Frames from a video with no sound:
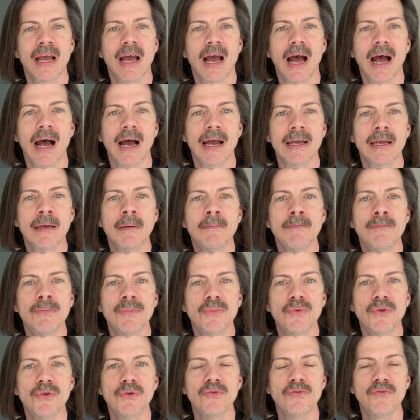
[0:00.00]
I am
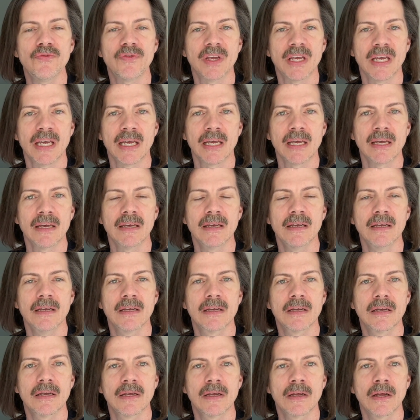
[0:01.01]
moving
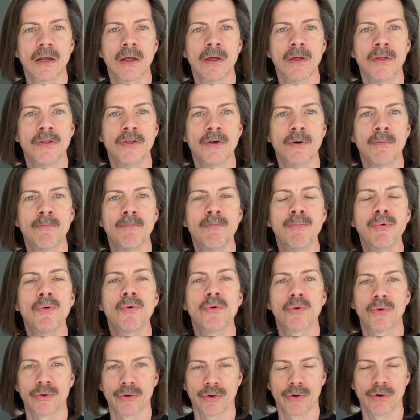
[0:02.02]
the
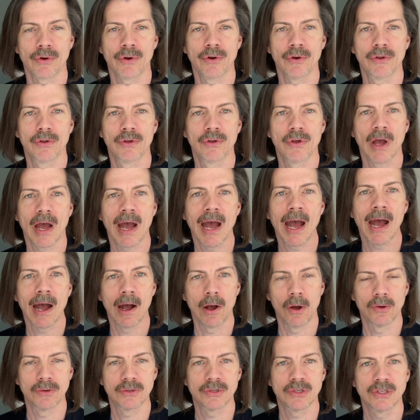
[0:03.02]
border
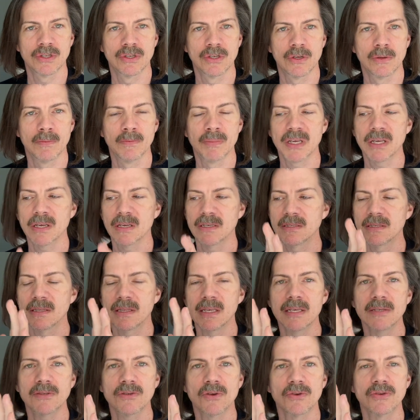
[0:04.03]
out because
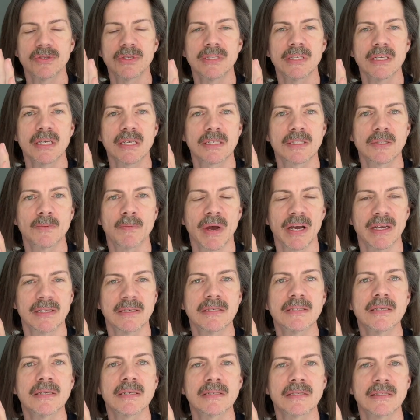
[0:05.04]
these are six by
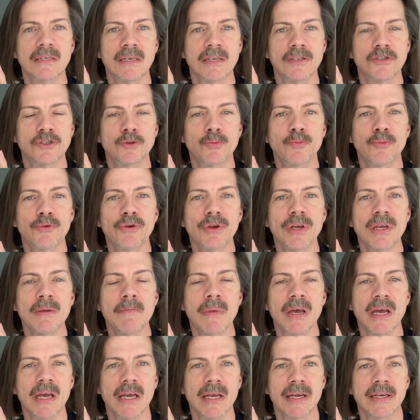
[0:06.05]
six inch
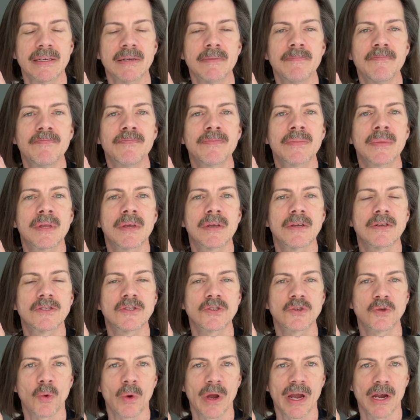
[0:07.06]
pre-made
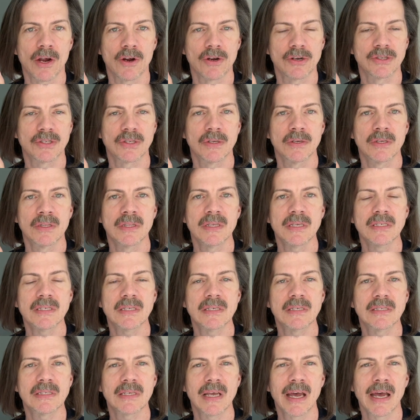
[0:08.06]
squares. This
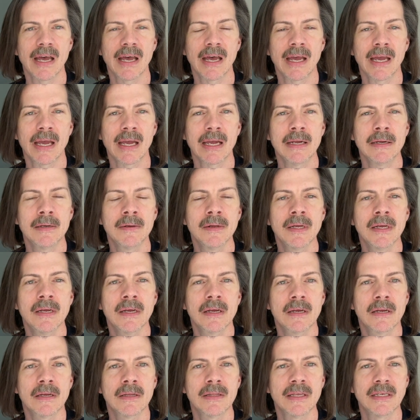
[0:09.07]
is a,
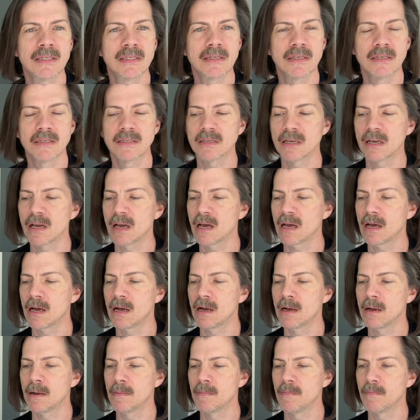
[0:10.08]
this is,
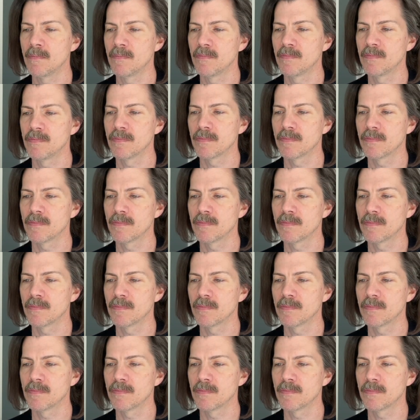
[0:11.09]
um,